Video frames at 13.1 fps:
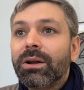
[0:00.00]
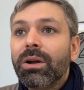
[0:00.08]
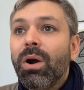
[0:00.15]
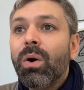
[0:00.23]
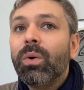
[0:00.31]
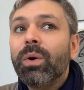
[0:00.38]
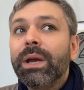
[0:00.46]

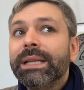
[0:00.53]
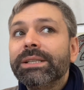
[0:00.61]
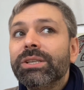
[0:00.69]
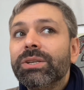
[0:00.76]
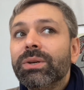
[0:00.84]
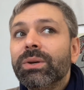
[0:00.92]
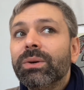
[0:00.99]
go
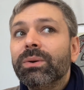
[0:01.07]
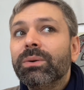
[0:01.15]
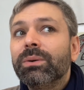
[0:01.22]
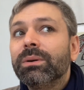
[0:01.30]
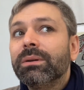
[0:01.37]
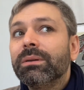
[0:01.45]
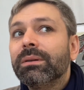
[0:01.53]

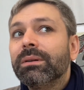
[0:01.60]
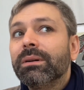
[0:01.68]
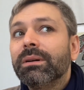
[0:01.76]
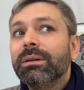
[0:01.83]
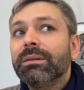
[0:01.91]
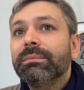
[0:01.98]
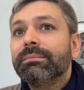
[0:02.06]
into
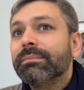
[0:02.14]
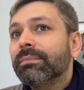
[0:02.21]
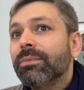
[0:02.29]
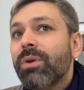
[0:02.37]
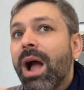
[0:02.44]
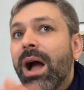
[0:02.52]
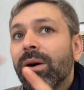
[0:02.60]

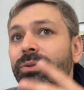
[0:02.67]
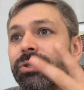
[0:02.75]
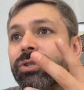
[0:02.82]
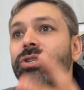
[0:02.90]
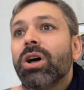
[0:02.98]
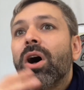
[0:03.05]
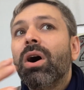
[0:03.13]

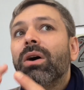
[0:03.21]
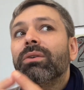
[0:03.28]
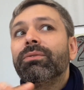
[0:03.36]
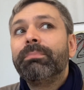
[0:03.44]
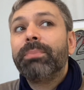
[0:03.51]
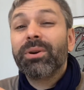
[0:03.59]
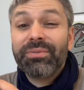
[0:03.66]
rounds
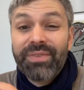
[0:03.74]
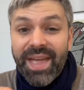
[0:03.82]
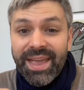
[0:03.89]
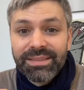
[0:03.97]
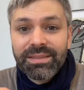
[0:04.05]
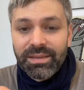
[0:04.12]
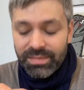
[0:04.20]
of
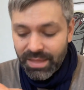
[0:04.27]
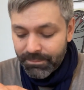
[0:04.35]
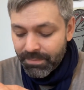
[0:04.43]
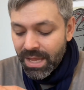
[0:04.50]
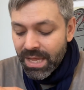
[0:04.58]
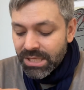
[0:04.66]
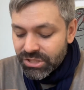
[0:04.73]
perfecting
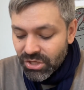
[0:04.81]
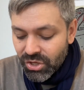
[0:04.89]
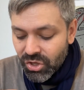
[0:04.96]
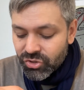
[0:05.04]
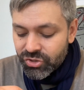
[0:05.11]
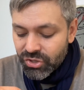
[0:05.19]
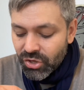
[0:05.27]
them.
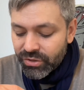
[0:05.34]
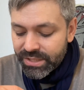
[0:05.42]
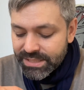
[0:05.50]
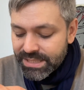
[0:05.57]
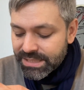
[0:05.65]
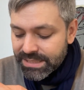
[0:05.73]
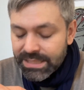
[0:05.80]
So
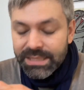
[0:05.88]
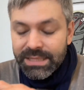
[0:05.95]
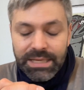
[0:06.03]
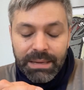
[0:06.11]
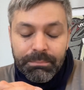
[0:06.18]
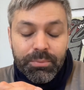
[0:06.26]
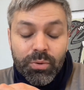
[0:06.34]
this is
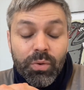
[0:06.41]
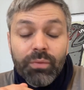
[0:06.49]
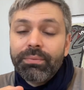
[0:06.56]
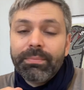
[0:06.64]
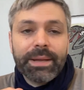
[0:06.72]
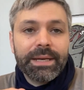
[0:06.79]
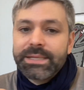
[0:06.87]

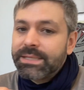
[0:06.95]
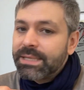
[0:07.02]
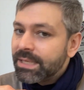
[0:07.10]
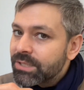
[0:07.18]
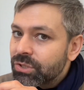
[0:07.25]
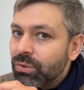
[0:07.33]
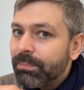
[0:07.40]
improvement
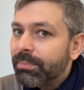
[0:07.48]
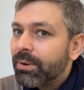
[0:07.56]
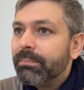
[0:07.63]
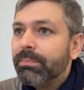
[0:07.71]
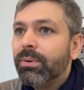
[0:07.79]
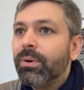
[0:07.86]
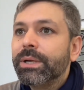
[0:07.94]
is super
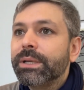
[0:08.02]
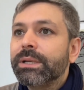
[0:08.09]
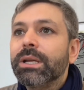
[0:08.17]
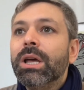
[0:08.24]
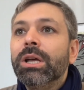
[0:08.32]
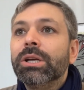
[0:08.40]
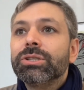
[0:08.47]
important.
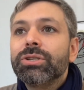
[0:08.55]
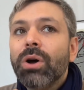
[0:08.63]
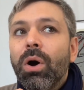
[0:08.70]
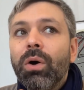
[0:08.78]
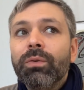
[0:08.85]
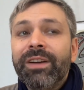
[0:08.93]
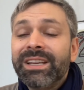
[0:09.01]
So
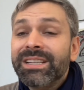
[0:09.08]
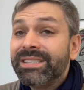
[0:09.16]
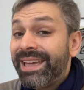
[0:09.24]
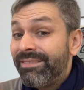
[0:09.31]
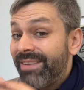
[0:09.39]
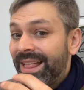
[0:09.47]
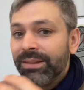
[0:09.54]
always
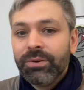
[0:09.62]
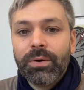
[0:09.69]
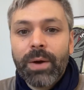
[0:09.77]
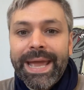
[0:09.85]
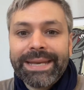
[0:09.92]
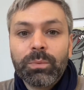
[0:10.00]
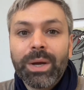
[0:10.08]

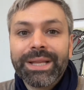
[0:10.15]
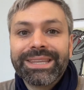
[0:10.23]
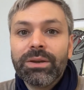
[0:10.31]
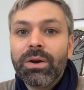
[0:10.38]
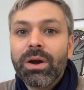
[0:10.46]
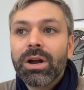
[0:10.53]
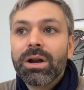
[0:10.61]
evaluate what
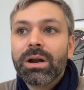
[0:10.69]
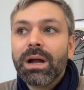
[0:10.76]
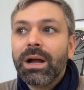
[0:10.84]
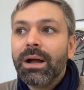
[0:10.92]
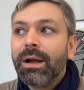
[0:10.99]
you're